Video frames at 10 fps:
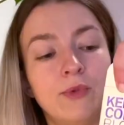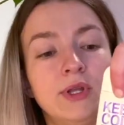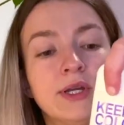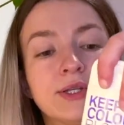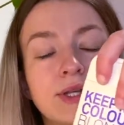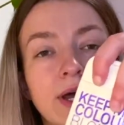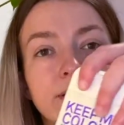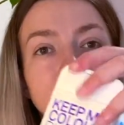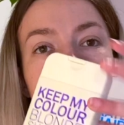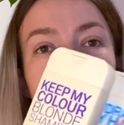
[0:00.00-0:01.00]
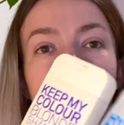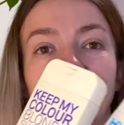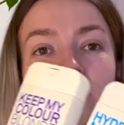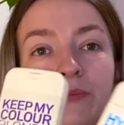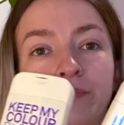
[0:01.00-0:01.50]
really excited to try
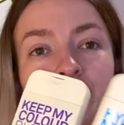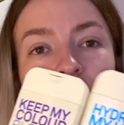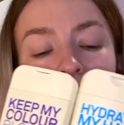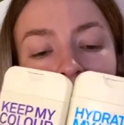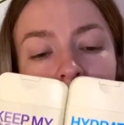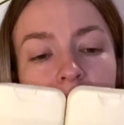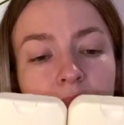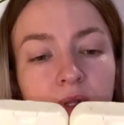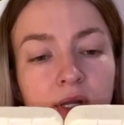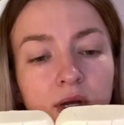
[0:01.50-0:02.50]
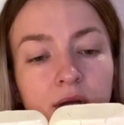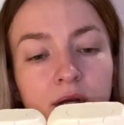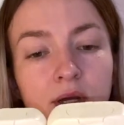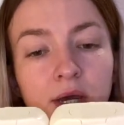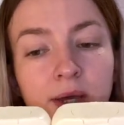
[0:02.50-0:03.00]
them.
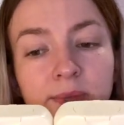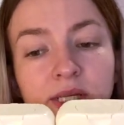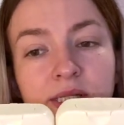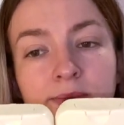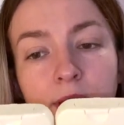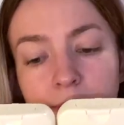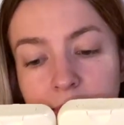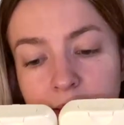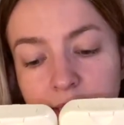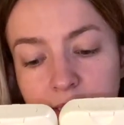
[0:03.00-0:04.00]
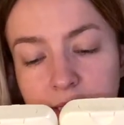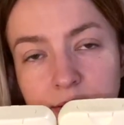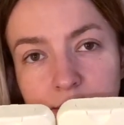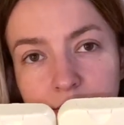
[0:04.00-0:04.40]
They smell amazing.